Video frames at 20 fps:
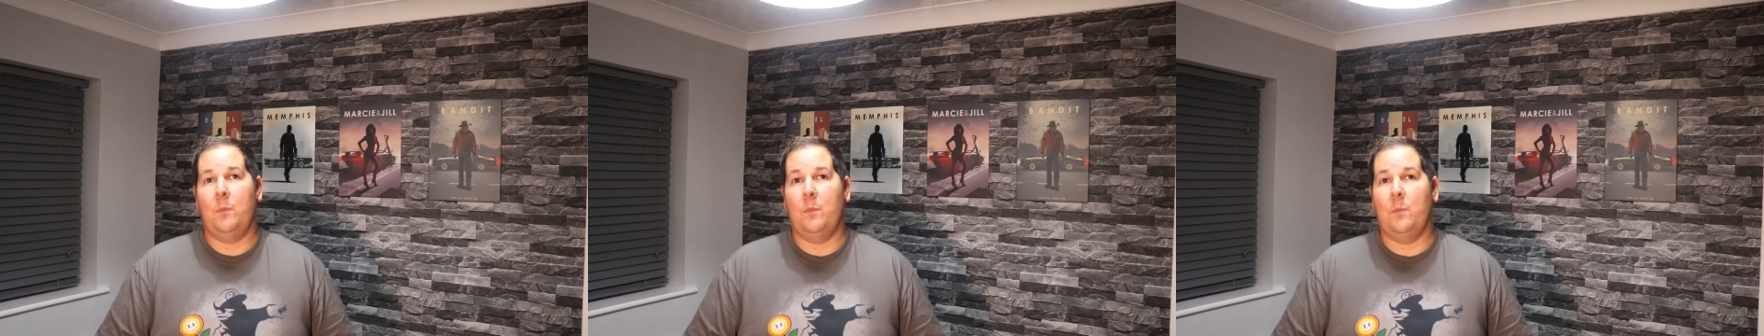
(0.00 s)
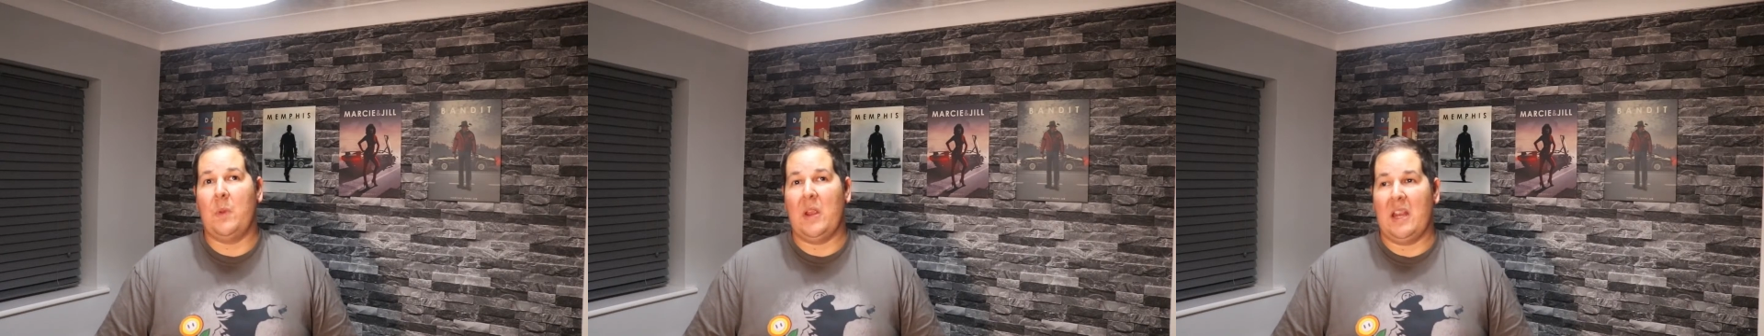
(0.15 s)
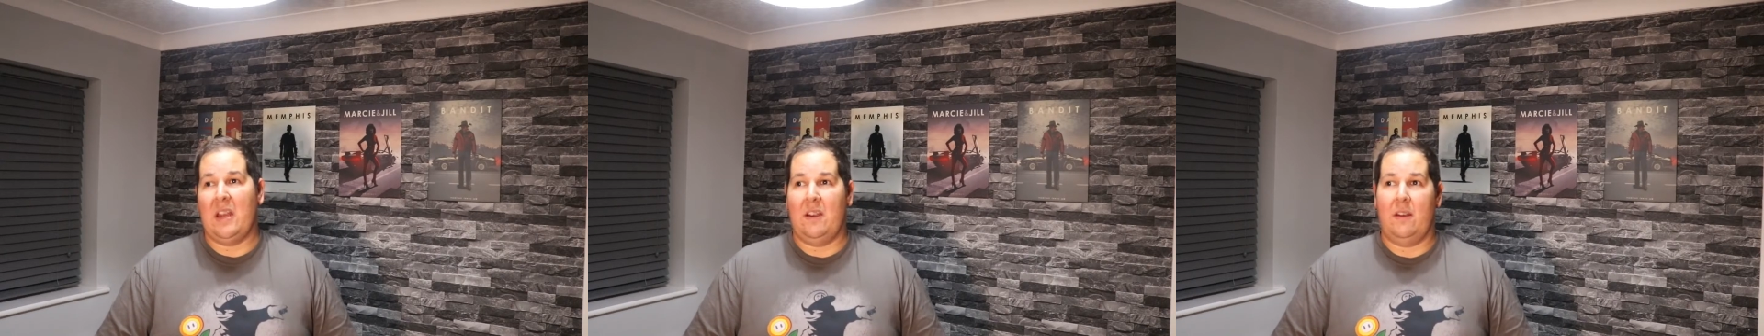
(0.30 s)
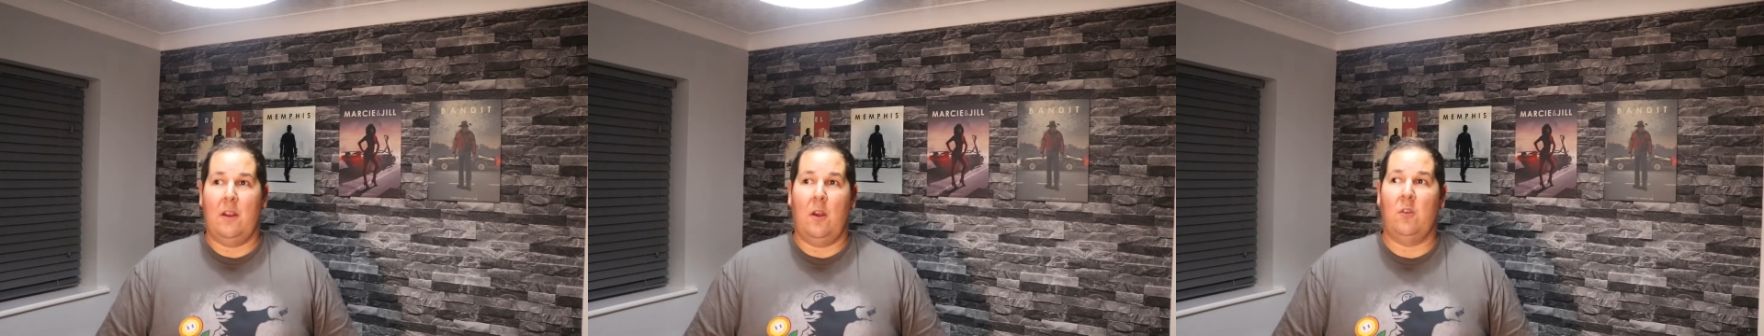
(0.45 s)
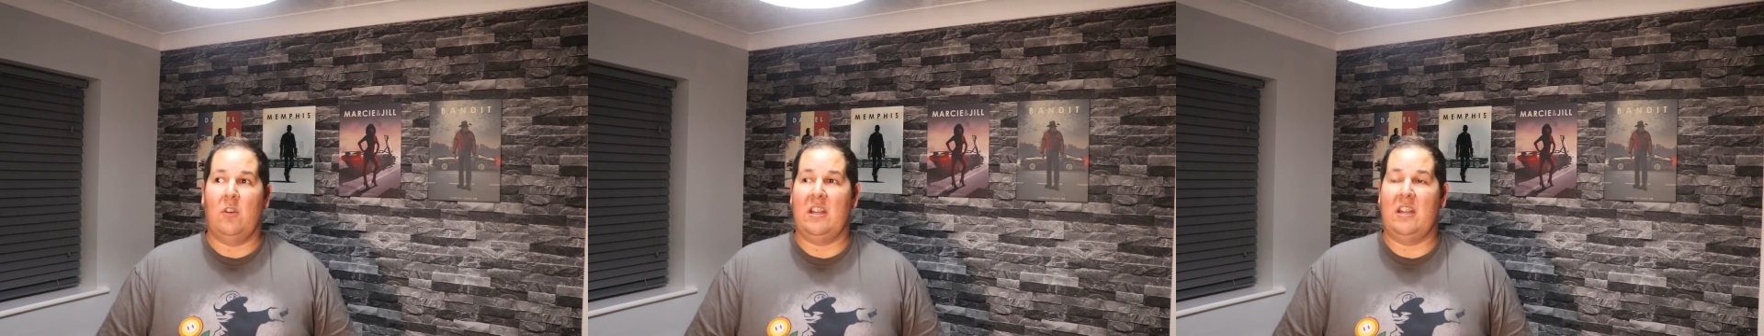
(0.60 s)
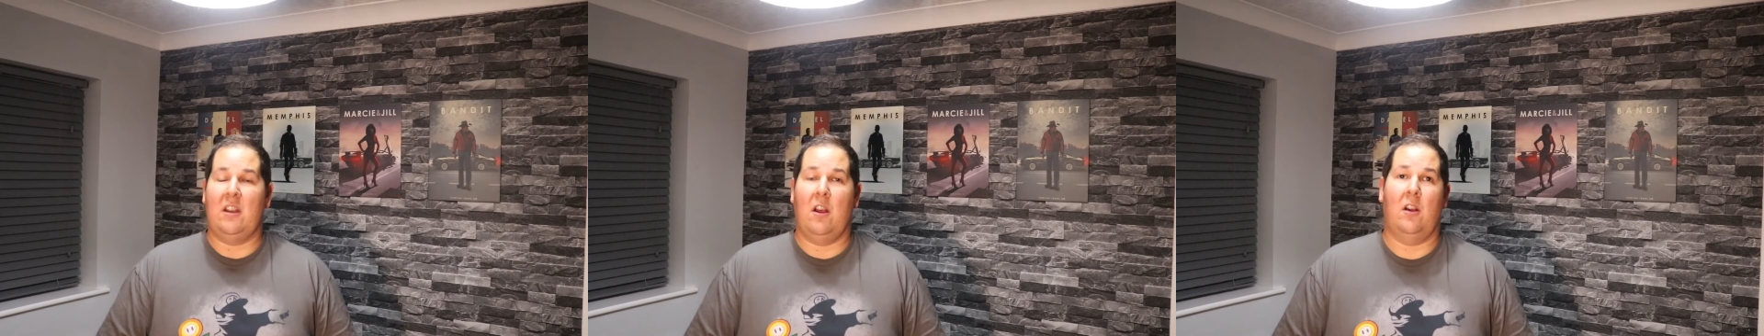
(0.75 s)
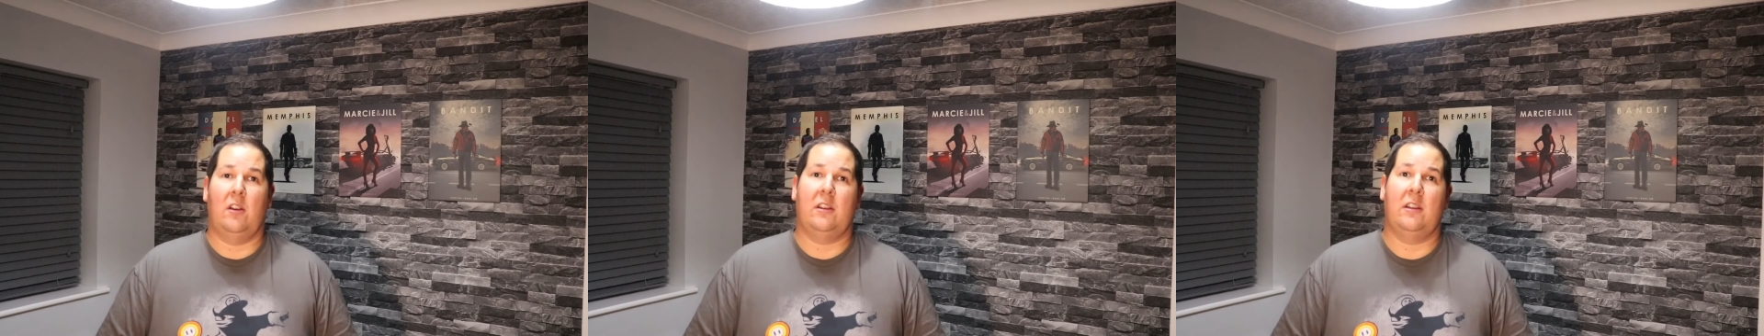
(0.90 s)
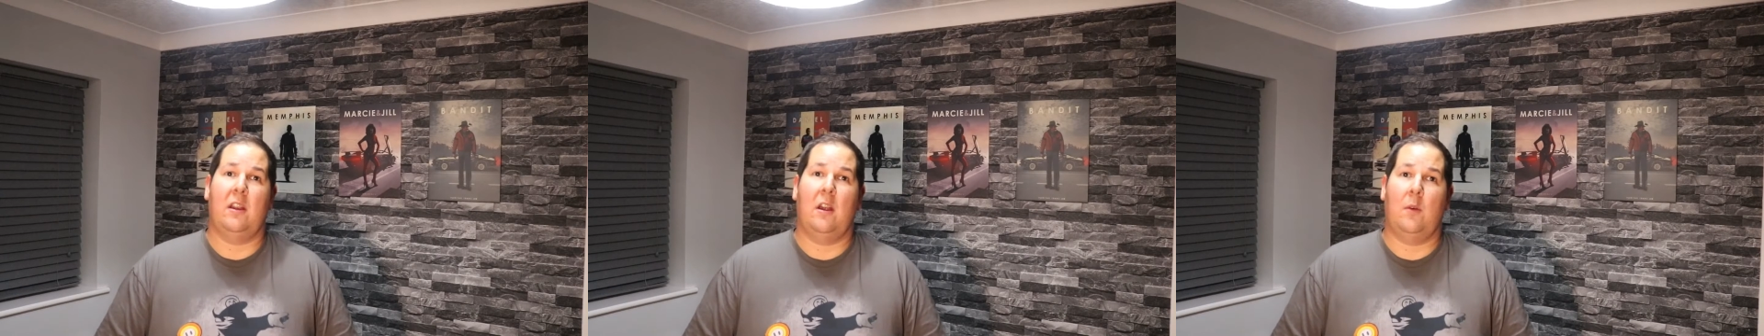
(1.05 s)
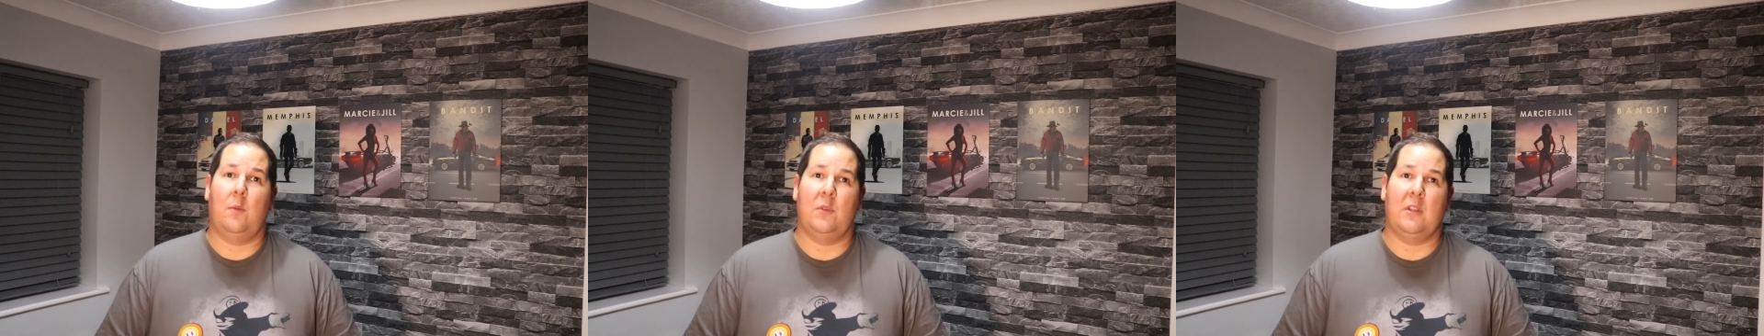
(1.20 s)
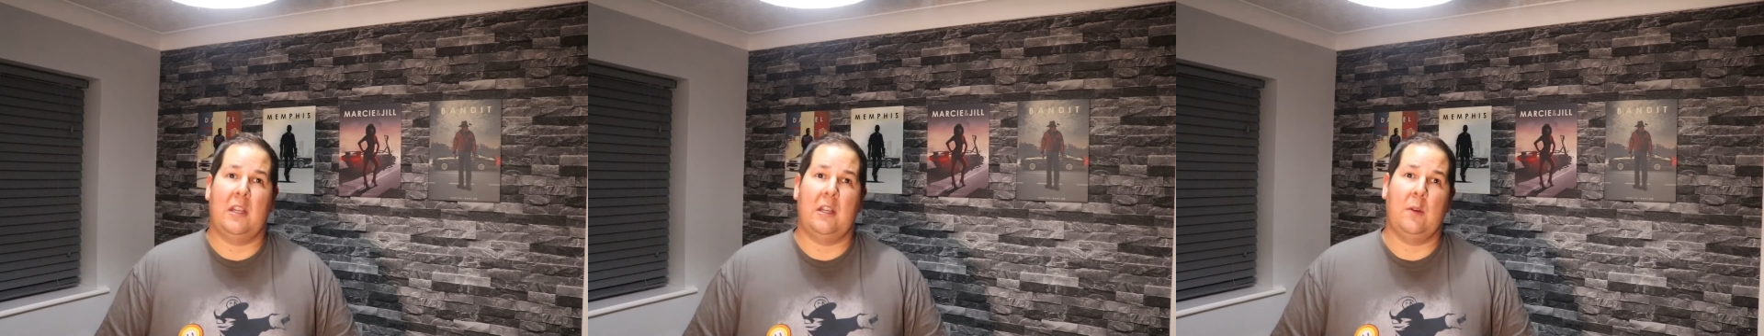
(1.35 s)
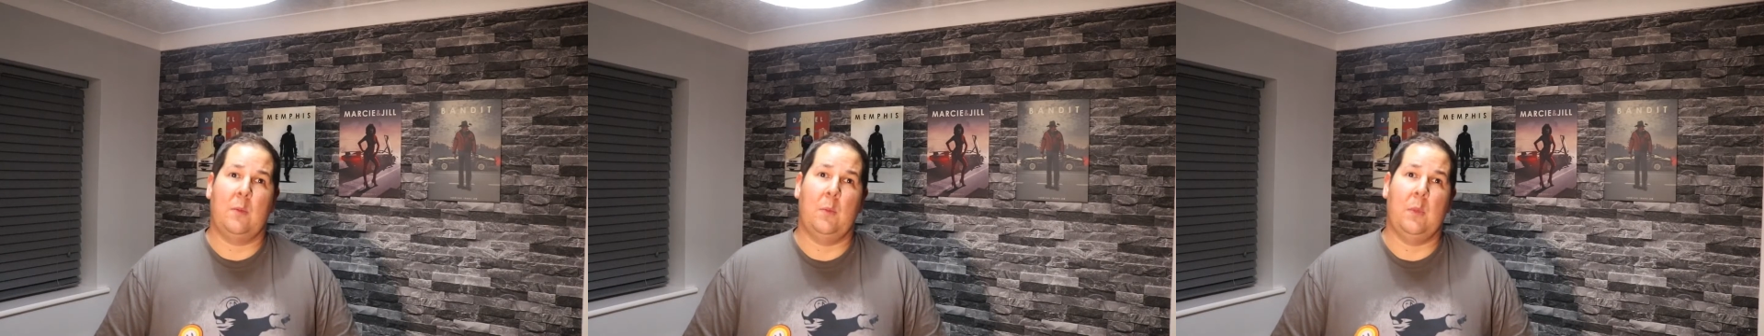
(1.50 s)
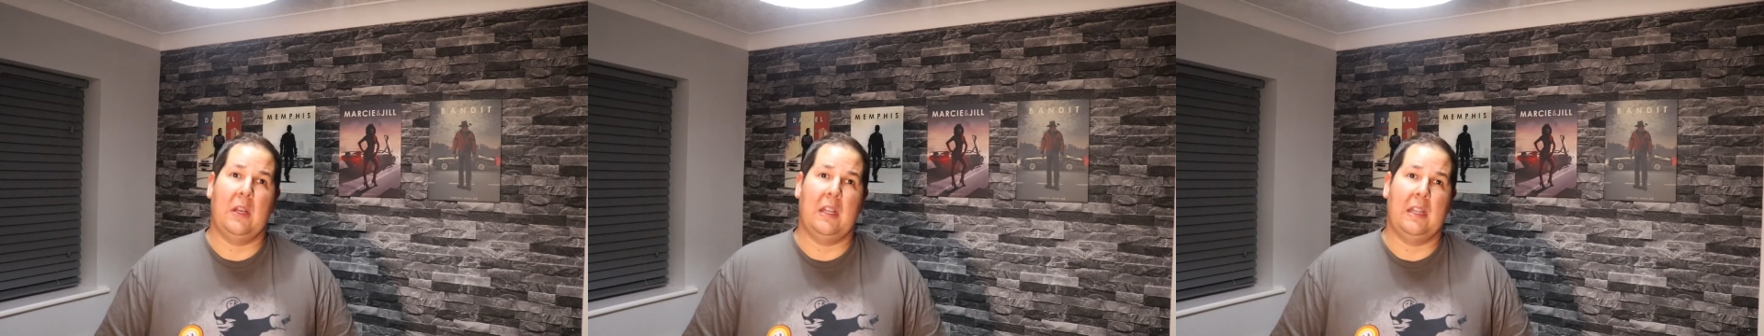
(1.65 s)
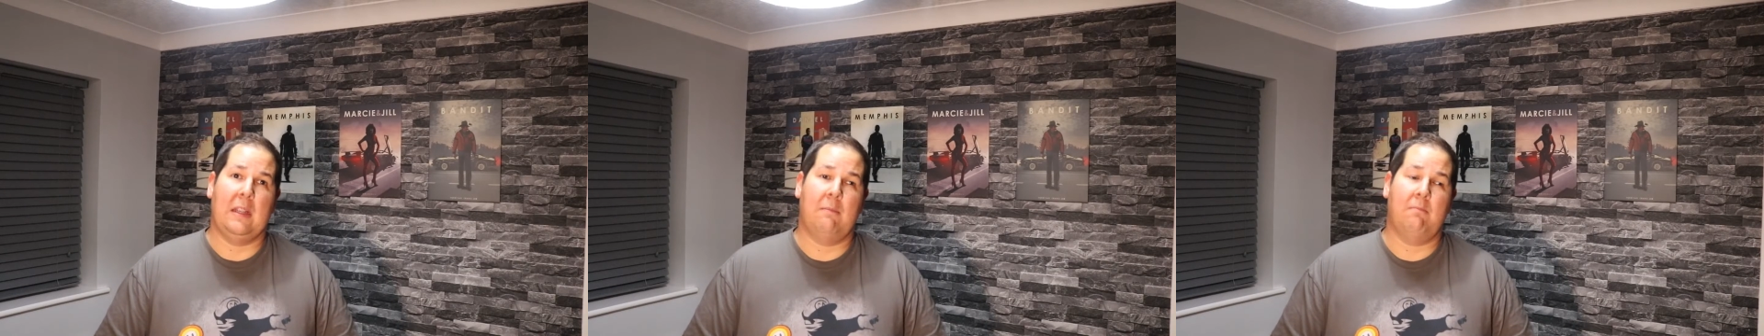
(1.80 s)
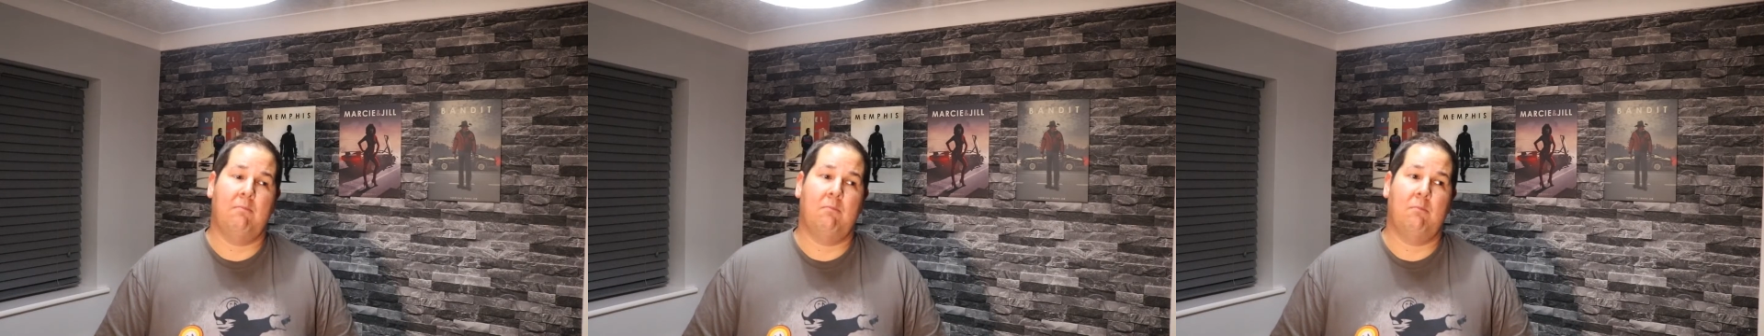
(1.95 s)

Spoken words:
being only 99% complete.